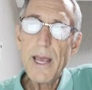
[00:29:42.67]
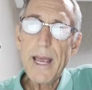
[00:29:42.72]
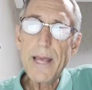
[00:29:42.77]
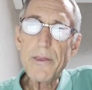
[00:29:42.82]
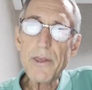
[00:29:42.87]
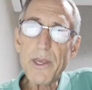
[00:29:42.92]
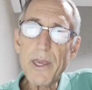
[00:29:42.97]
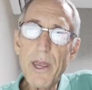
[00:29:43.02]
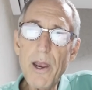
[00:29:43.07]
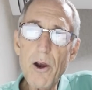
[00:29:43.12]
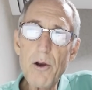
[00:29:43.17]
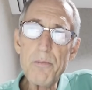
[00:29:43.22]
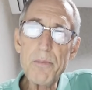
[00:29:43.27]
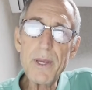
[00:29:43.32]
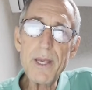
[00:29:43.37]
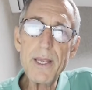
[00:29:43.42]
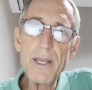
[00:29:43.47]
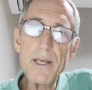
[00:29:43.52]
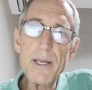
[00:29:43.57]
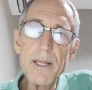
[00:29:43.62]
And the
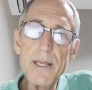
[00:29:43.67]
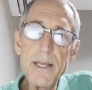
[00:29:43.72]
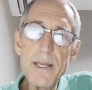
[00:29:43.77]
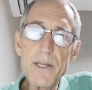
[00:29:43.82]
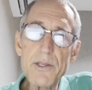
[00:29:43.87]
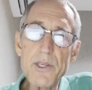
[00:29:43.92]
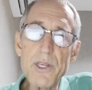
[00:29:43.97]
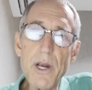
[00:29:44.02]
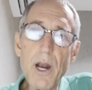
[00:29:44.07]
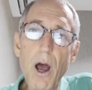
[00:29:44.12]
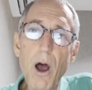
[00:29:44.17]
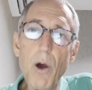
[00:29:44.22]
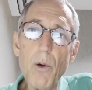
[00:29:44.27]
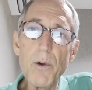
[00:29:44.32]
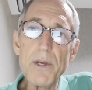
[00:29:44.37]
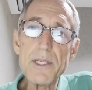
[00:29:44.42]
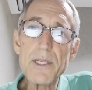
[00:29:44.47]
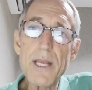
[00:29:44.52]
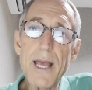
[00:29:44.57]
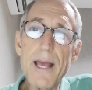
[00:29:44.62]
Caribbean is and
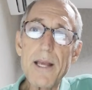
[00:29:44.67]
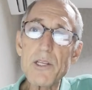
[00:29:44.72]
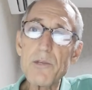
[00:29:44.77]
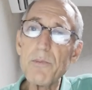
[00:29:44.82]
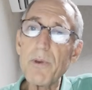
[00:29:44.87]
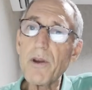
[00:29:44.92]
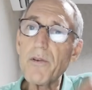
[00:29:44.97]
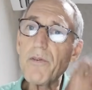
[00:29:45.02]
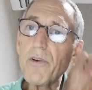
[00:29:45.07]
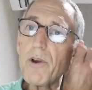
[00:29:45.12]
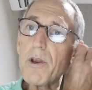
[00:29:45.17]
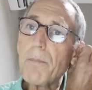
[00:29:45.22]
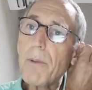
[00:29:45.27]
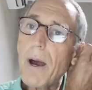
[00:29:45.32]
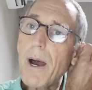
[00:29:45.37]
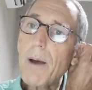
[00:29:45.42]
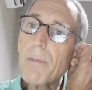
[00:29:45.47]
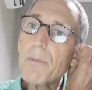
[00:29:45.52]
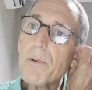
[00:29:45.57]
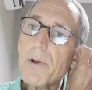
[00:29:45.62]
always has been a very
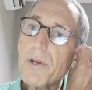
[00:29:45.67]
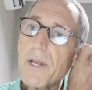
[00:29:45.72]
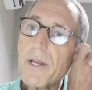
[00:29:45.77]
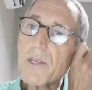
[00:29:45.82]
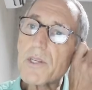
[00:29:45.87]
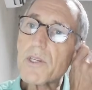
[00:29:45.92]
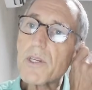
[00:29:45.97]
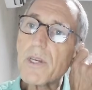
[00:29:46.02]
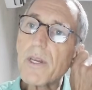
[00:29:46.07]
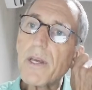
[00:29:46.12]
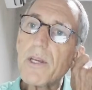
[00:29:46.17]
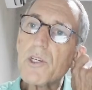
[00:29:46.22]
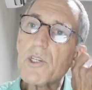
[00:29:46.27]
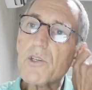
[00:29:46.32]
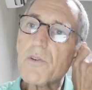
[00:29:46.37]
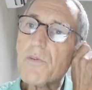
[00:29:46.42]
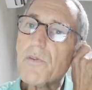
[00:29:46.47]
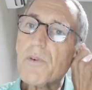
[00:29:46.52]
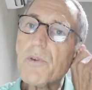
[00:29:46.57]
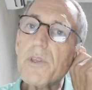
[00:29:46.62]
popular
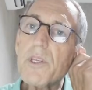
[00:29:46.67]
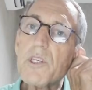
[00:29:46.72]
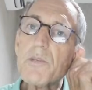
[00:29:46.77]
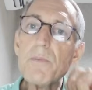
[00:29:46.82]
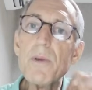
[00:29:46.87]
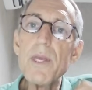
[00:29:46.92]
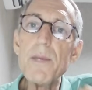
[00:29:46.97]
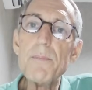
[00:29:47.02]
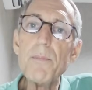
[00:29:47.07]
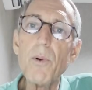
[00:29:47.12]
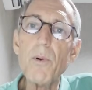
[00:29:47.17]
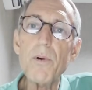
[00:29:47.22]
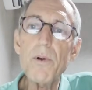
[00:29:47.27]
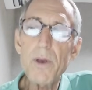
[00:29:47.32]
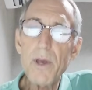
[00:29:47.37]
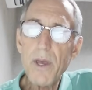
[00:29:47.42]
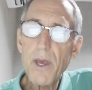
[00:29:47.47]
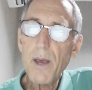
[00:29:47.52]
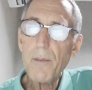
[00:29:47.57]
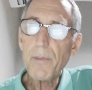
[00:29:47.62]
destination for these people.
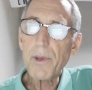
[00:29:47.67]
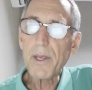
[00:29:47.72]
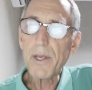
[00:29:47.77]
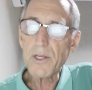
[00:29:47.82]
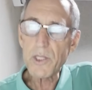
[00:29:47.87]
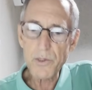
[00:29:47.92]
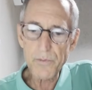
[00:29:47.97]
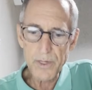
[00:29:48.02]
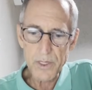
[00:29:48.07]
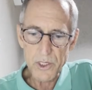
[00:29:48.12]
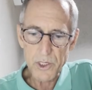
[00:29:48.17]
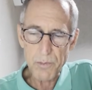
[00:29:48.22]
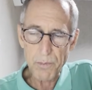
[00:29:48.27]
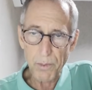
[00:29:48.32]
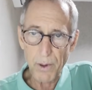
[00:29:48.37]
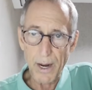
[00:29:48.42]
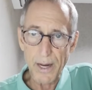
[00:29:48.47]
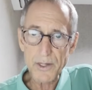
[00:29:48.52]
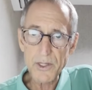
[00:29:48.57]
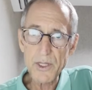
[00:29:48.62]
because of its
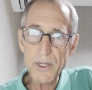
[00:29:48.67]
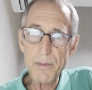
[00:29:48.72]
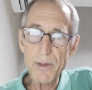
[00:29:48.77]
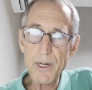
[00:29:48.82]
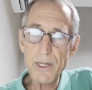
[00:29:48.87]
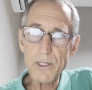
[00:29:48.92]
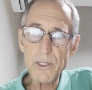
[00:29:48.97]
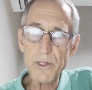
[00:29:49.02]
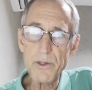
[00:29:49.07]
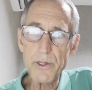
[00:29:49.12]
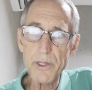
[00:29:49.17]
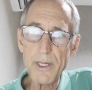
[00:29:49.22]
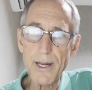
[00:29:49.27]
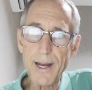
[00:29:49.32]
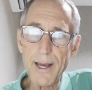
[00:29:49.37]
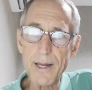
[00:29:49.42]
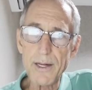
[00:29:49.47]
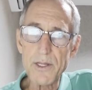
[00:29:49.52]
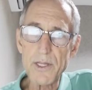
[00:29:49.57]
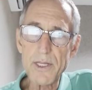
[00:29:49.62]
proximity to the
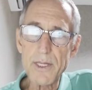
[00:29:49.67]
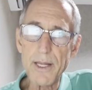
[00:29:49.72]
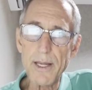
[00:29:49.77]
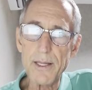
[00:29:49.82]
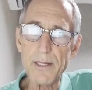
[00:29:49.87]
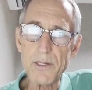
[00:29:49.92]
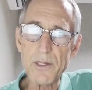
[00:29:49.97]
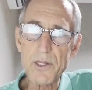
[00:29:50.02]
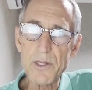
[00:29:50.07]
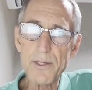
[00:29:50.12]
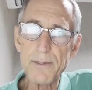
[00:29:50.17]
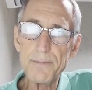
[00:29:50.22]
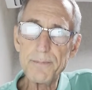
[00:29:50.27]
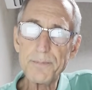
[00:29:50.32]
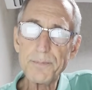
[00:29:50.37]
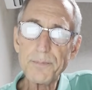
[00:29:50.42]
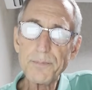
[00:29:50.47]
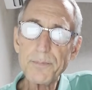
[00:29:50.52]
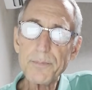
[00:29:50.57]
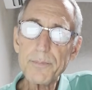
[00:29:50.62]
United States.
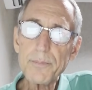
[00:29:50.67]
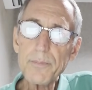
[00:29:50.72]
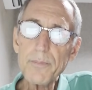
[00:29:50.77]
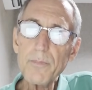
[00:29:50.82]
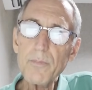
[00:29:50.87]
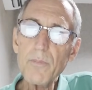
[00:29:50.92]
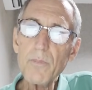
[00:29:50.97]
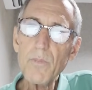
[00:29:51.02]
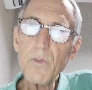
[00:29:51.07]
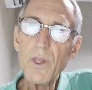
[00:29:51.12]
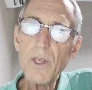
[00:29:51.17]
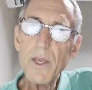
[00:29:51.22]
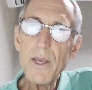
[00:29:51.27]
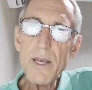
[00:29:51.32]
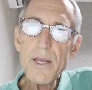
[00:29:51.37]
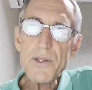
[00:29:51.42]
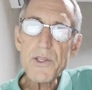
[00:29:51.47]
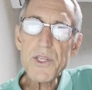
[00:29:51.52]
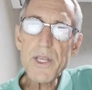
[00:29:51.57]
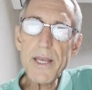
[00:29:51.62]

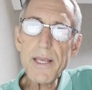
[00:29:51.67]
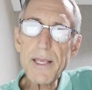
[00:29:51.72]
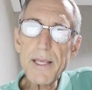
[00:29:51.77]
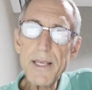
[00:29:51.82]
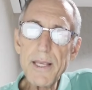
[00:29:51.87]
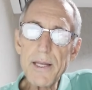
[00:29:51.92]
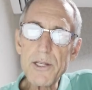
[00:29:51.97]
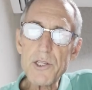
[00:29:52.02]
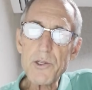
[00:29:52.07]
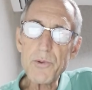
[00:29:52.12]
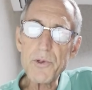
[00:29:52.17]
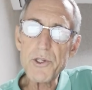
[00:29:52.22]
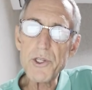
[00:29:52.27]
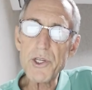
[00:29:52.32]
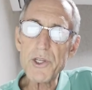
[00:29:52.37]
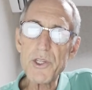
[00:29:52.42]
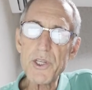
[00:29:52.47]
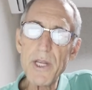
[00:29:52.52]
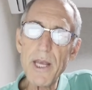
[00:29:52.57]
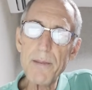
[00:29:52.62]
St. Kitts was
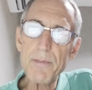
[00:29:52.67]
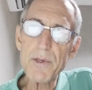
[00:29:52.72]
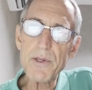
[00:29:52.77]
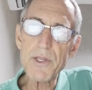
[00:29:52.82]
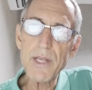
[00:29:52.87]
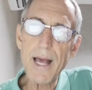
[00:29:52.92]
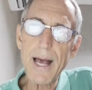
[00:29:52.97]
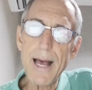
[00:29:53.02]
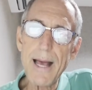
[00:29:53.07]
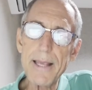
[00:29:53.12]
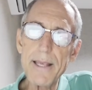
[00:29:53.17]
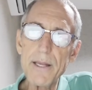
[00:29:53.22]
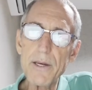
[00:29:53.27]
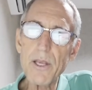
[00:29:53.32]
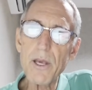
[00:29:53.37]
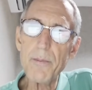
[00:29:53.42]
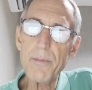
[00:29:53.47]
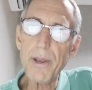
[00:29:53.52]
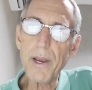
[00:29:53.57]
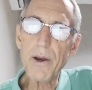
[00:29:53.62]
just named as a
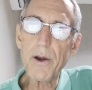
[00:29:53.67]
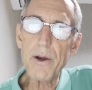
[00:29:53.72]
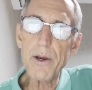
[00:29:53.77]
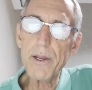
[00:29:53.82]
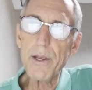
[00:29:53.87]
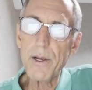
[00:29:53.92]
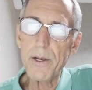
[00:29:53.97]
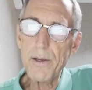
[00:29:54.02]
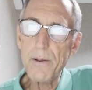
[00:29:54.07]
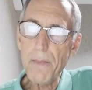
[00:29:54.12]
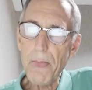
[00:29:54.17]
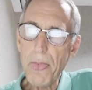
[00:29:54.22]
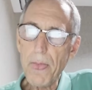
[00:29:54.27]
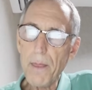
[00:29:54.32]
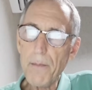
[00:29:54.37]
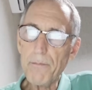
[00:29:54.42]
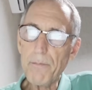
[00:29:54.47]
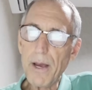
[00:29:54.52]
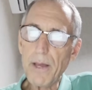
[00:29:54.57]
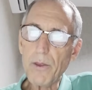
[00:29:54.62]
high-income area
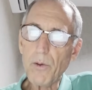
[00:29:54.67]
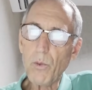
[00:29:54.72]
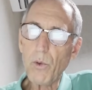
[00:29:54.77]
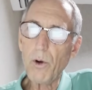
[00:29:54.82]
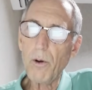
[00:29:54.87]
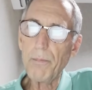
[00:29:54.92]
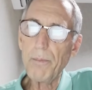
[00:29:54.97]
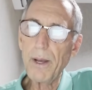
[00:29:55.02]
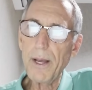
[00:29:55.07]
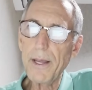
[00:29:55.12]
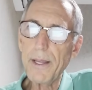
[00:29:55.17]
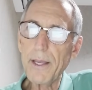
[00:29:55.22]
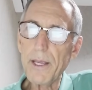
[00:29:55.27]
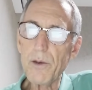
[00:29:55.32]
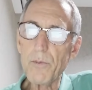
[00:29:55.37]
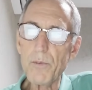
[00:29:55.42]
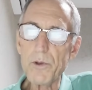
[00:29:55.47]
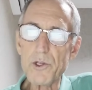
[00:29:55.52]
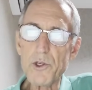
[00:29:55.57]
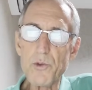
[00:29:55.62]
by the World Bank
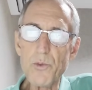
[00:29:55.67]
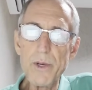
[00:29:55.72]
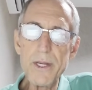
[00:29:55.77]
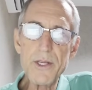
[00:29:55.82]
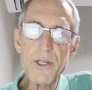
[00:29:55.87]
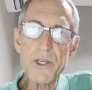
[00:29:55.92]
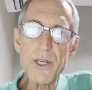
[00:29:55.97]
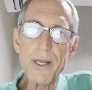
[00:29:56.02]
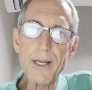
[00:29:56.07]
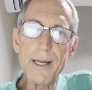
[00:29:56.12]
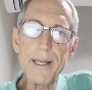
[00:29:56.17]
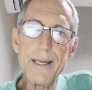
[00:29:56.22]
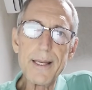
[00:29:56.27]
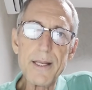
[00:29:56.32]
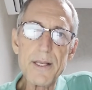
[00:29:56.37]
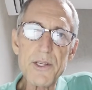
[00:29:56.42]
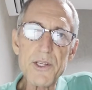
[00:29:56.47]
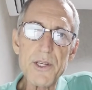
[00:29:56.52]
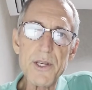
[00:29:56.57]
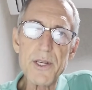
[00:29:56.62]
and was recently
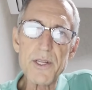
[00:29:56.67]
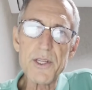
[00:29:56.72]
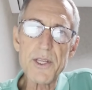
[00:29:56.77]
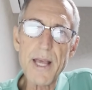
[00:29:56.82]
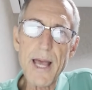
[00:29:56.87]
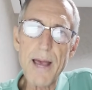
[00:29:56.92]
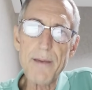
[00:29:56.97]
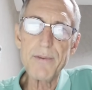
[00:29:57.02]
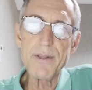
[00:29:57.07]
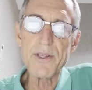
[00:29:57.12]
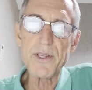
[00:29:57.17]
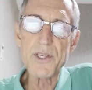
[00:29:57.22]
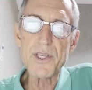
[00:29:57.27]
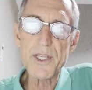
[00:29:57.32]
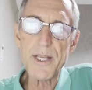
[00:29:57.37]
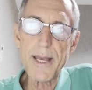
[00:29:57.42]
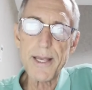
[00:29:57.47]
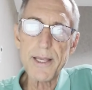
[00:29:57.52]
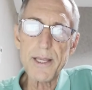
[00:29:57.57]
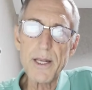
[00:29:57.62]
listed as having the
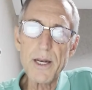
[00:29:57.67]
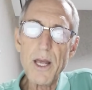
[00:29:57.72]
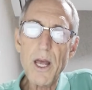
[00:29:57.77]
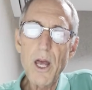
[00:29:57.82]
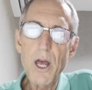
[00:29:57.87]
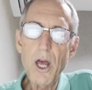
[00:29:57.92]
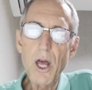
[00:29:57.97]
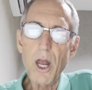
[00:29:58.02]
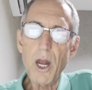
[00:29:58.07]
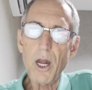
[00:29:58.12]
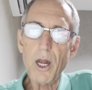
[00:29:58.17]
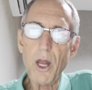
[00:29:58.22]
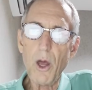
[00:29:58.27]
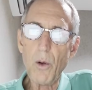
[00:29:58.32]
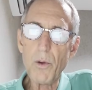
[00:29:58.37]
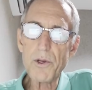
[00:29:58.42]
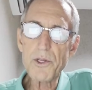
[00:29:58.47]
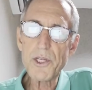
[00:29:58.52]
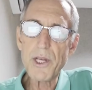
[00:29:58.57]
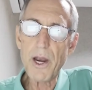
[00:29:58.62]
second
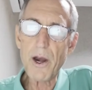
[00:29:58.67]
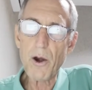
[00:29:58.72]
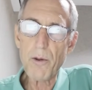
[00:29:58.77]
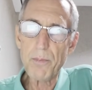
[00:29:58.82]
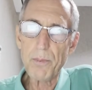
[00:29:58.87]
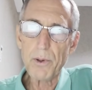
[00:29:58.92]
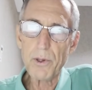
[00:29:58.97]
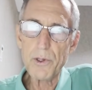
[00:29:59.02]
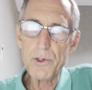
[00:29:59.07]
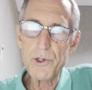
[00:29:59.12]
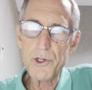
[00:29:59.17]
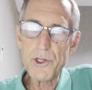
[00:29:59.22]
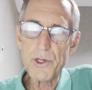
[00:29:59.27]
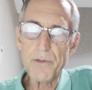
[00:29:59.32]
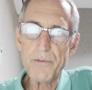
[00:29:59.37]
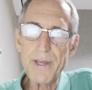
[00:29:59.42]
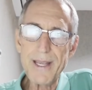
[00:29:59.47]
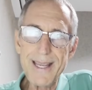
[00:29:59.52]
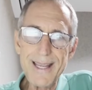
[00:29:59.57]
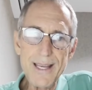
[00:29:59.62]
lowest air pollution
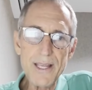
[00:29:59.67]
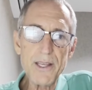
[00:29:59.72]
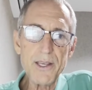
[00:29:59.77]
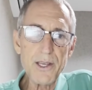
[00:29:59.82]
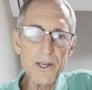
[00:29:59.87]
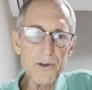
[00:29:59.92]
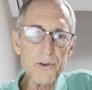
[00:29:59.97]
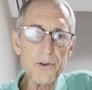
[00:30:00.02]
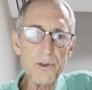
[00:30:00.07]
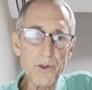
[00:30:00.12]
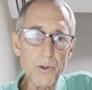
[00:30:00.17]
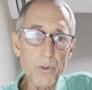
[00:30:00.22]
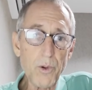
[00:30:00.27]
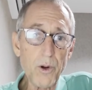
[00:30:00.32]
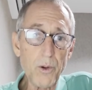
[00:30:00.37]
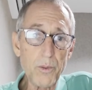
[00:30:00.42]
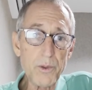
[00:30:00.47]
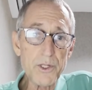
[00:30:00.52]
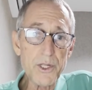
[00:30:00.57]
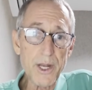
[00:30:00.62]
of any country in the
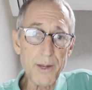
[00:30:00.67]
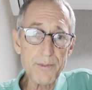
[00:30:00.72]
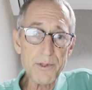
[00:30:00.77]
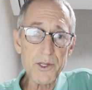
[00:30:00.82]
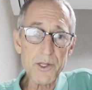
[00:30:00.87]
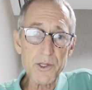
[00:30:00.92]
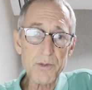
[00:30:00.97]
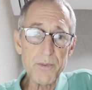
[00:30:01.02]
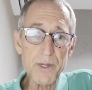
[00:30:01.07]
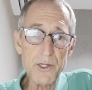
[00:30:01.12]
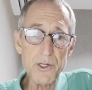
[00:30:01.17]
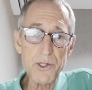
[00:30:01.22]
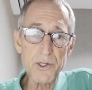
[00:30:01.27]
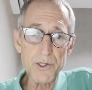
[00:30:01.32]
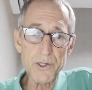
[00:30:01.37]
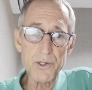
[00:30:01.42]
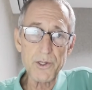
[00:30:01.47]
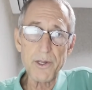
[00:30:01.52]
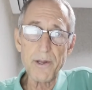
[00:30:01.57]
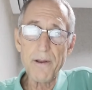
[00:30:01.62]
world, which I've just
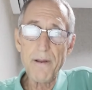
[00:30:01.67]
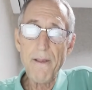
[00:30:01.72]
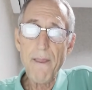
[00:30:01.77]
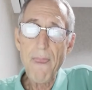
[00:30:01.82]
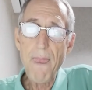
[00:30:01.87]
mentioned to you.